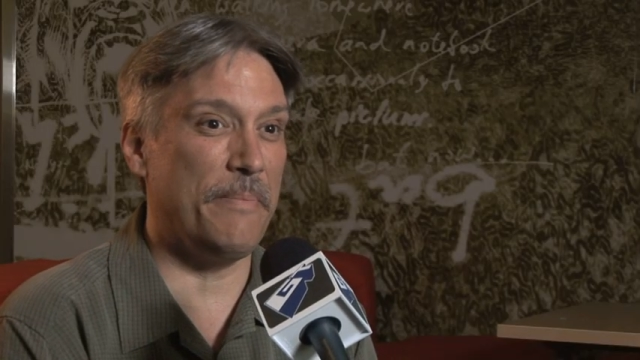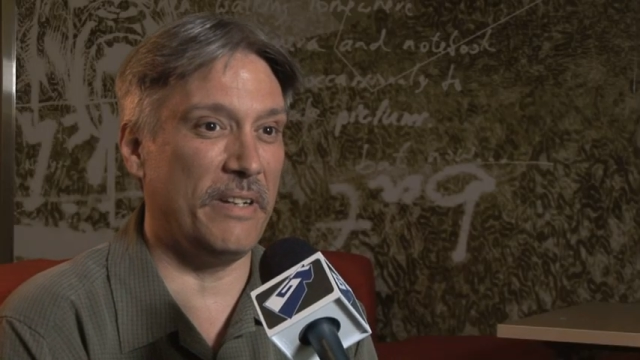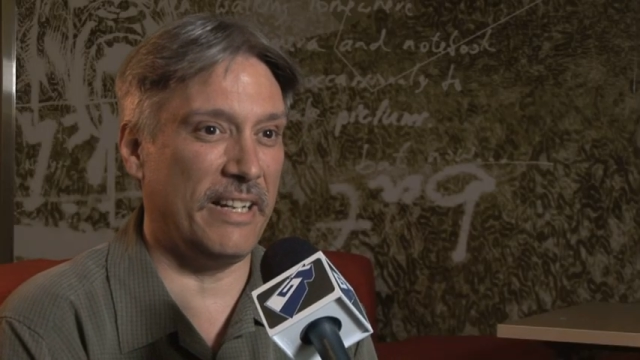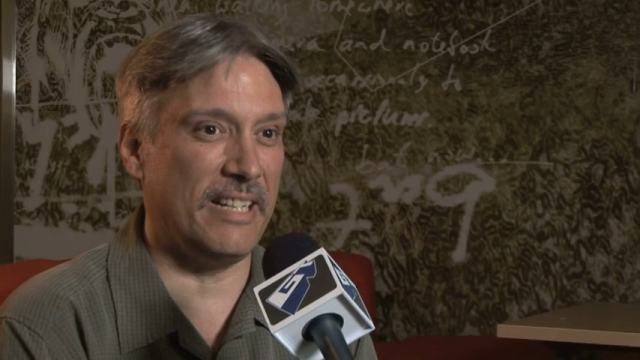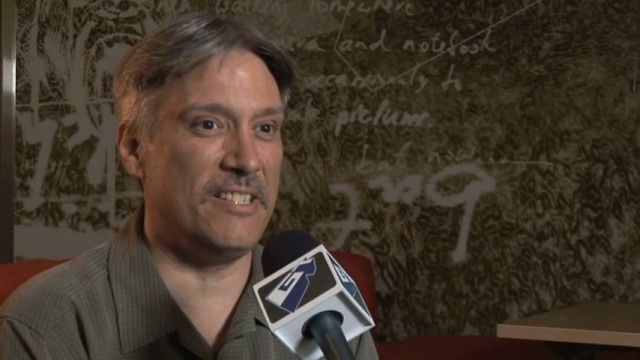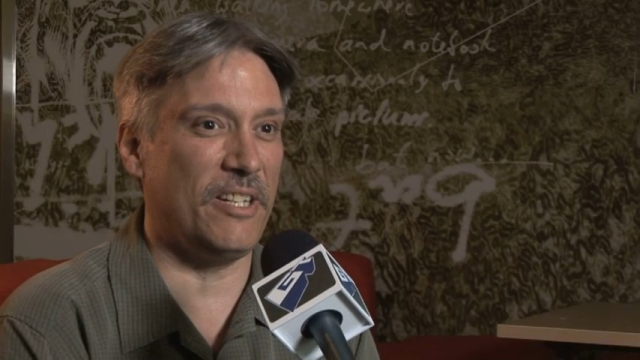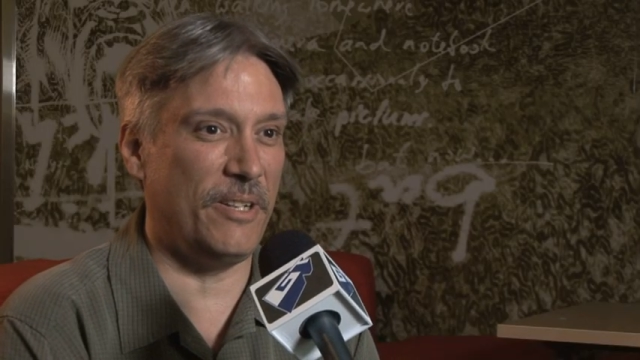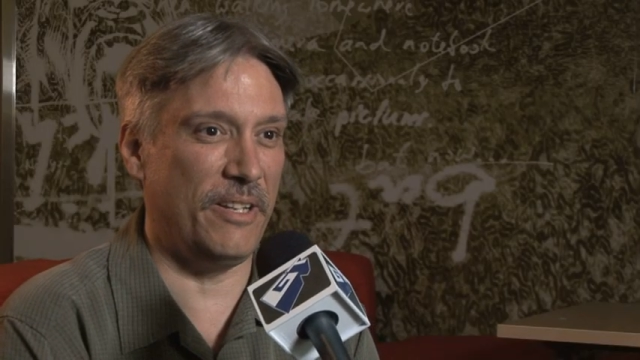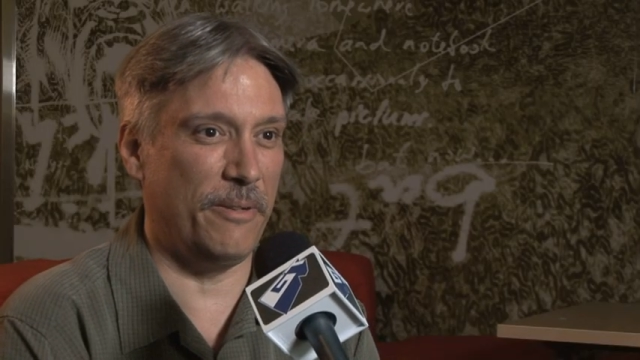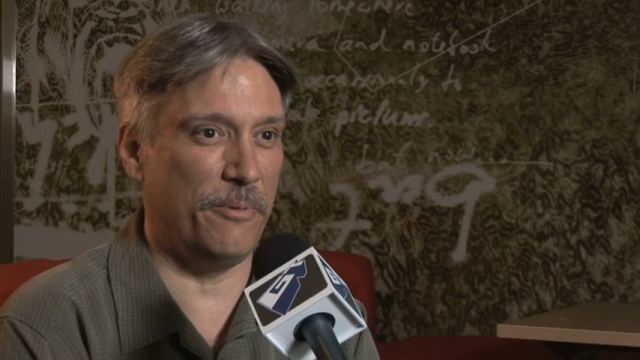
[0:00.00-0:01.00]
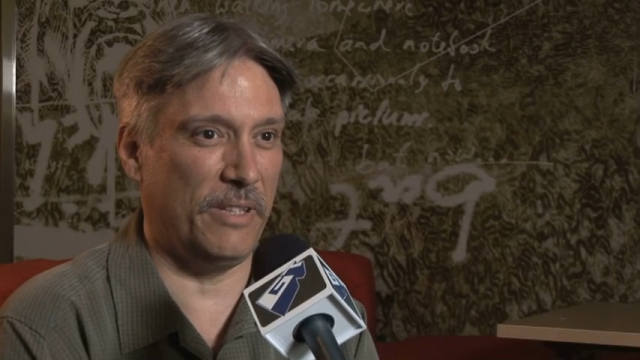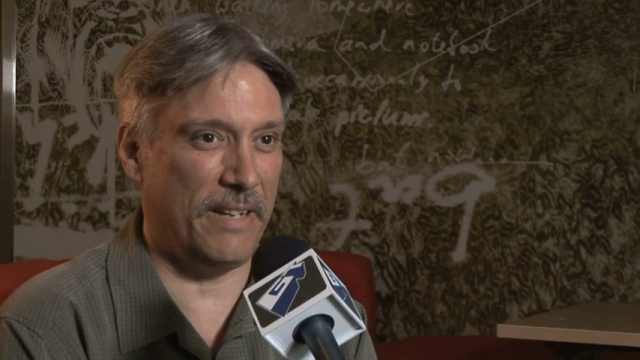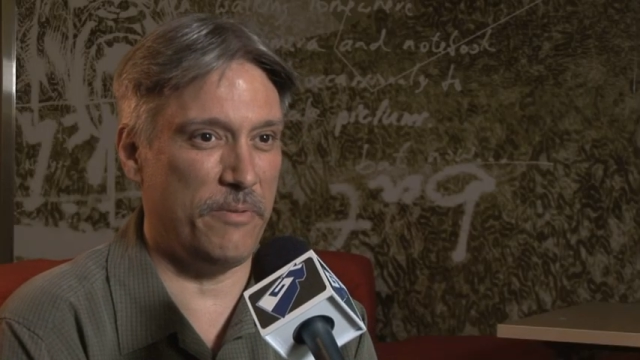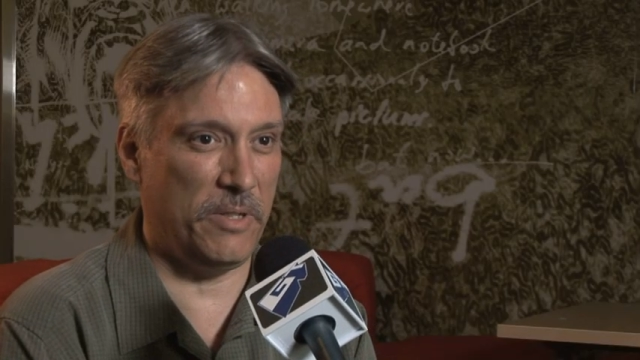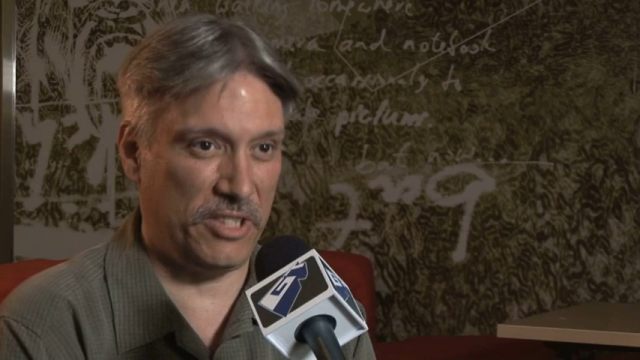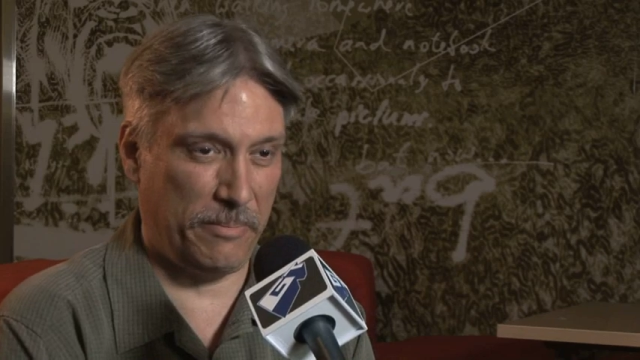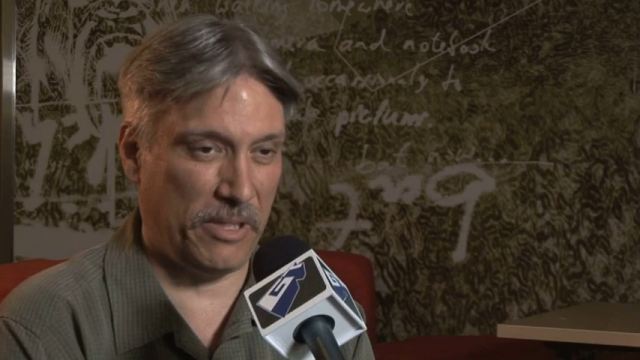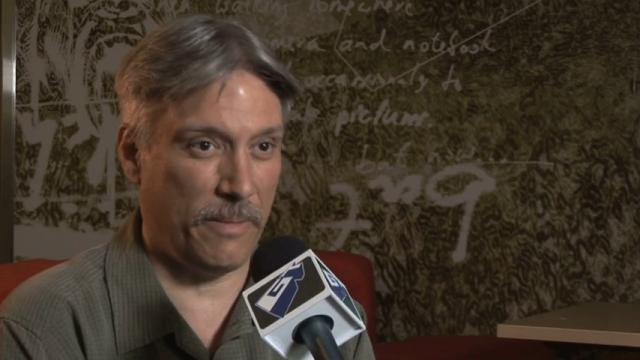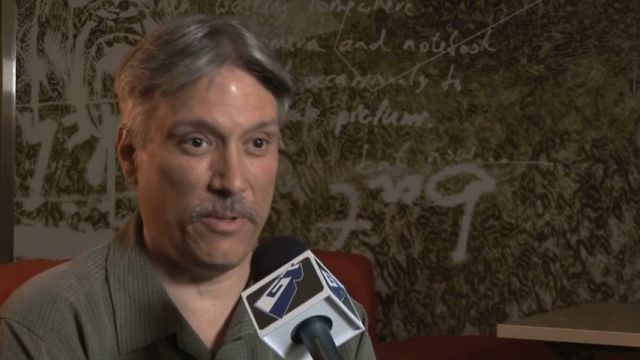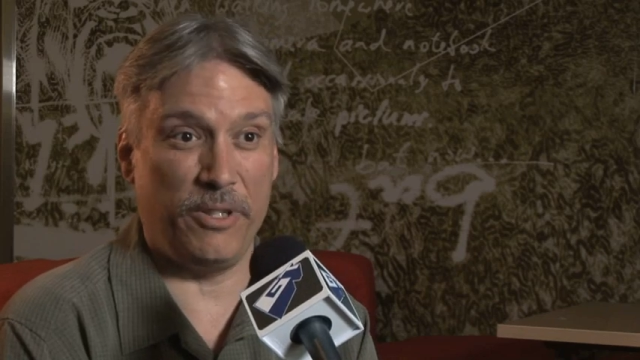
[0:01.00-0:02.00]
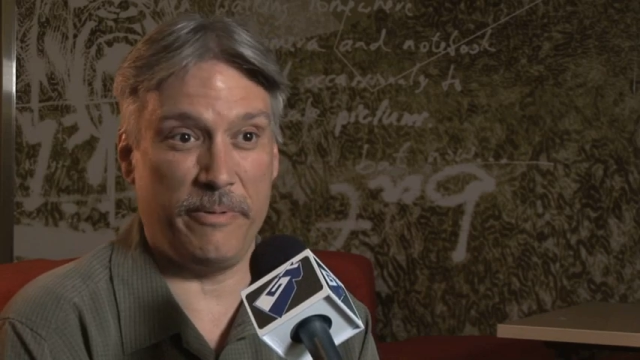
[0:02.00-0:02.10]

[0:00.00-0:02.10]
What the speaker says: but I can tell you that we'll have a multiplayer mode